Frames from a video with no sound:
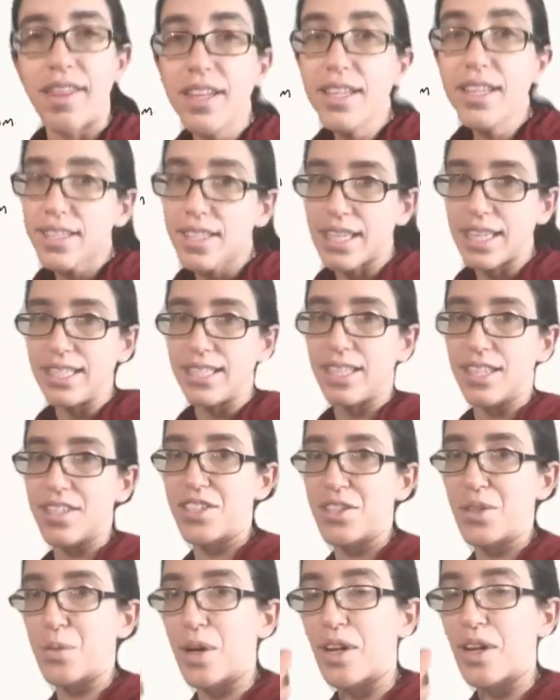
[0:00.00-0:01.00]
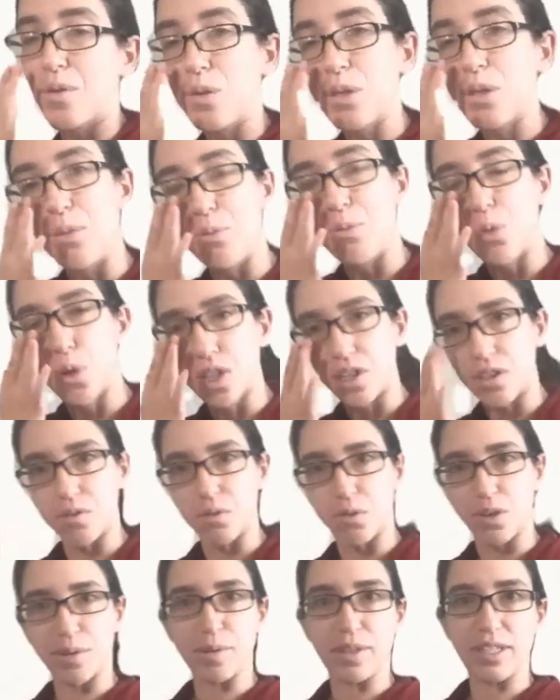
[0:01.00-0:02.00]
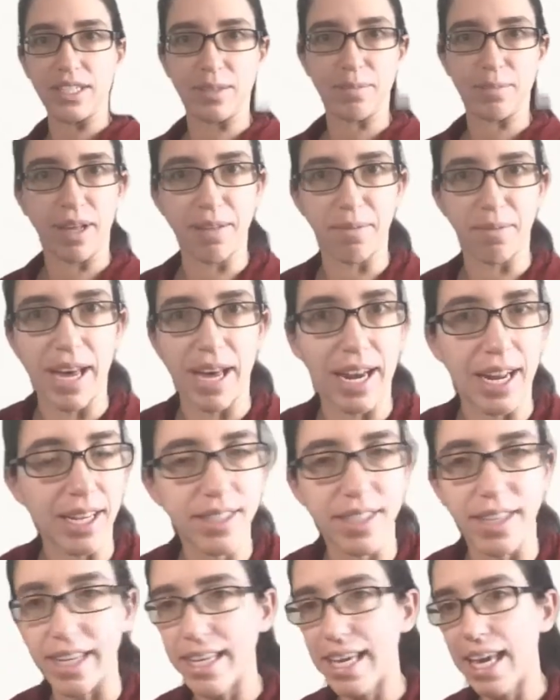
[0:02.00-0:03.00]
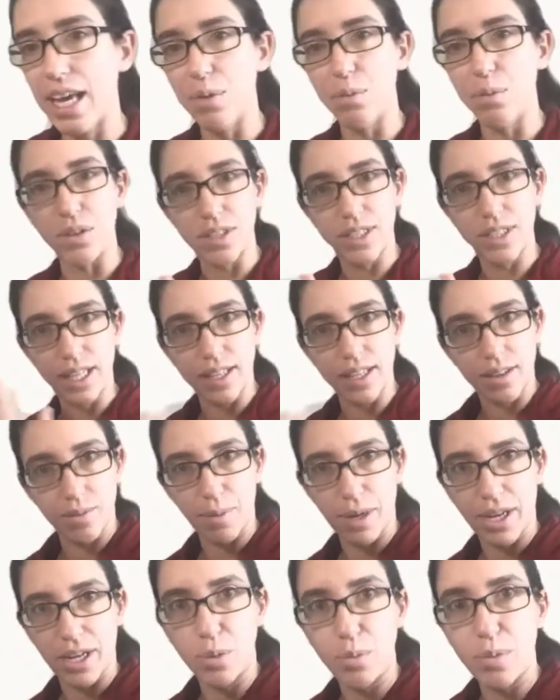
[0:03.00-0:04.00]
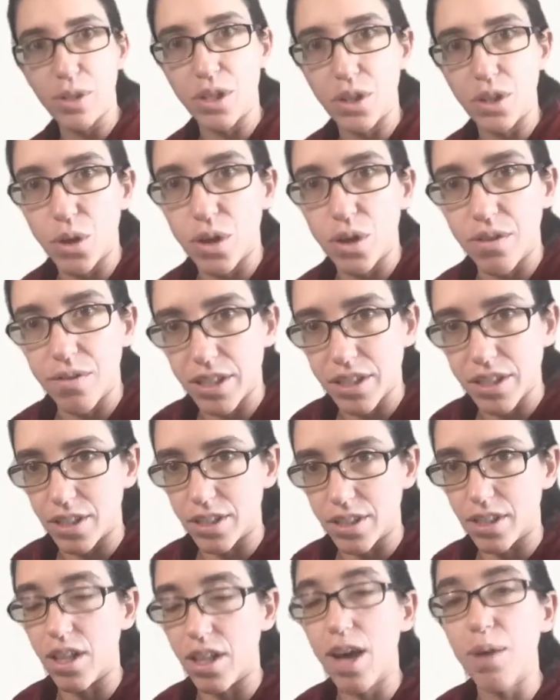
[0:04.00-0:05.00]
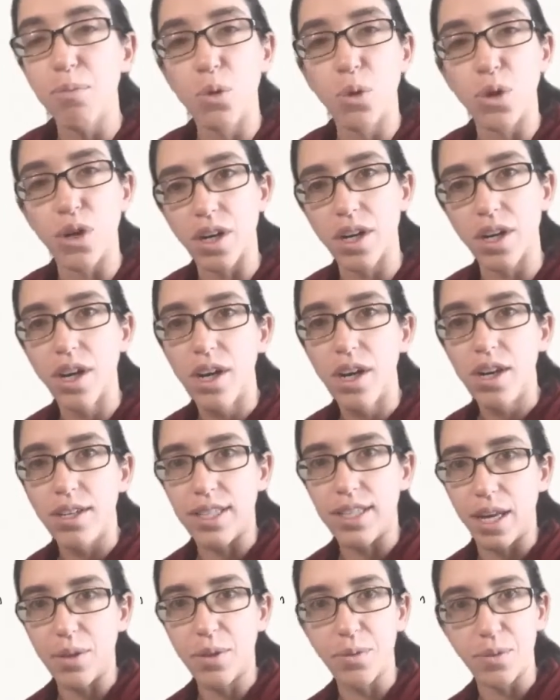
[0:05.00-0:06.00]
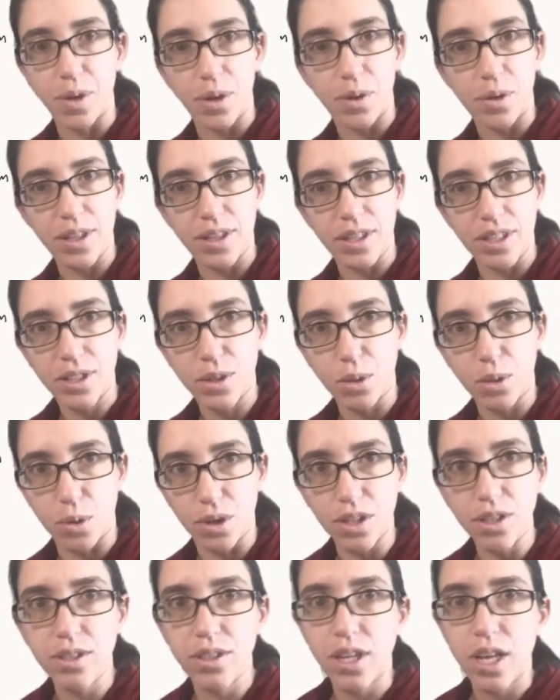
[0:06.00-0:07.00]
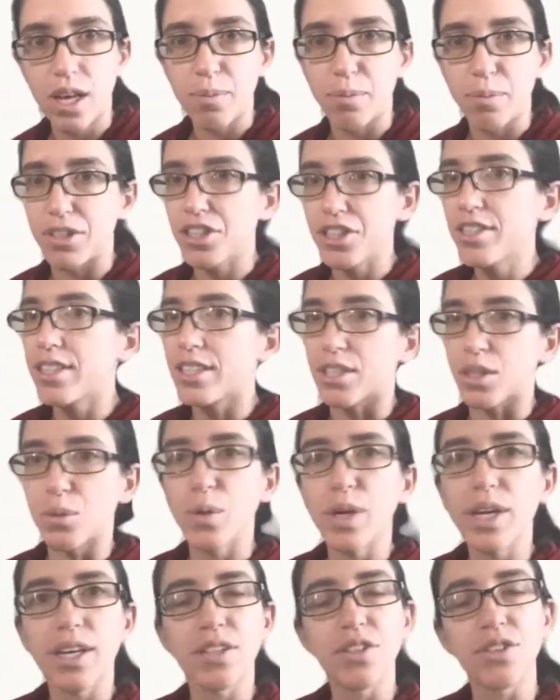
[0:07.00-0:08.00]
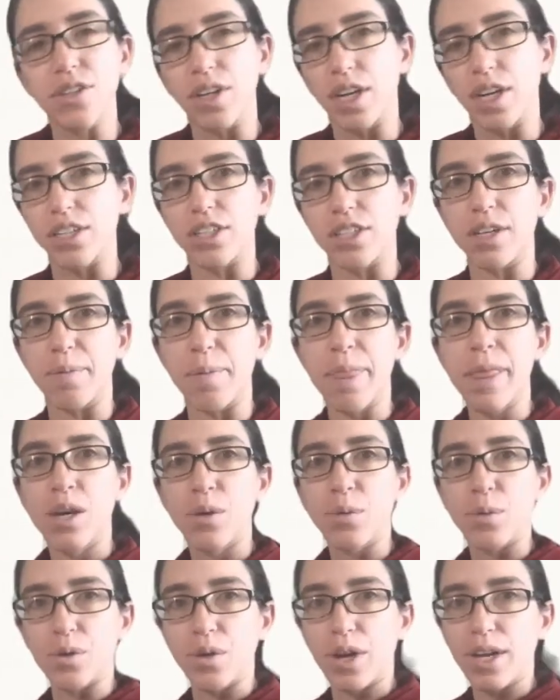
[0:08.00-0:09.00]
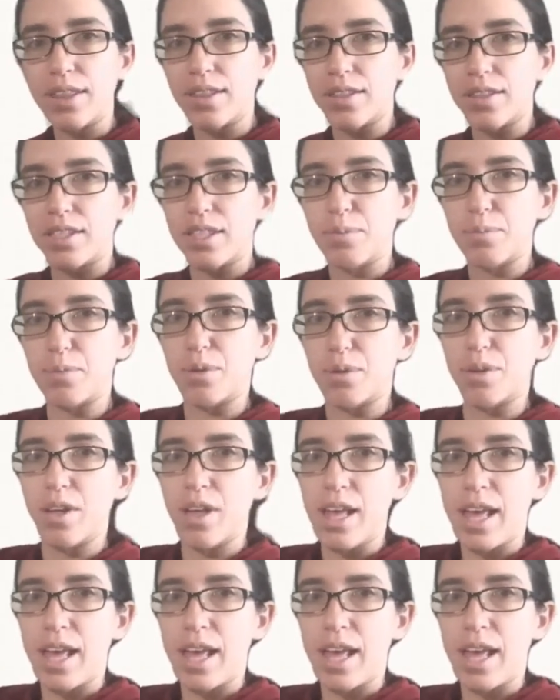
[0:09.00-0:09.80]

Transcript: this leads us to one of the most important formulas in mathematics. And again, we'll see binomial coefficients a lot more down the road in this course. But just as a quick introduction, we write the symbol